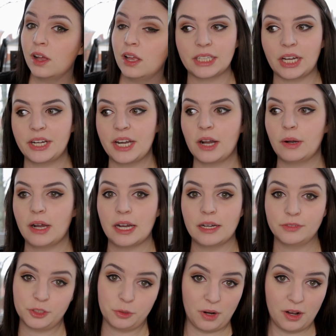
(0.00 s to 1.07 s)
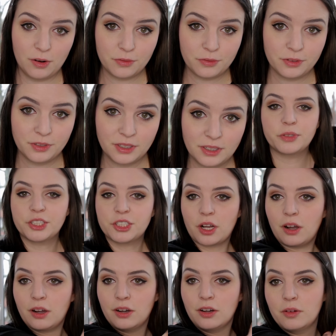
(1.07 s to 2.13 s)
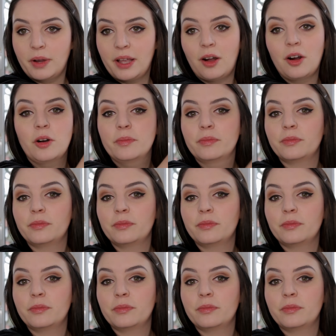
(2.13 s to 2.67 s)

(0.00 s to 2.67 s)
and I now have 12, most of which are on my arm,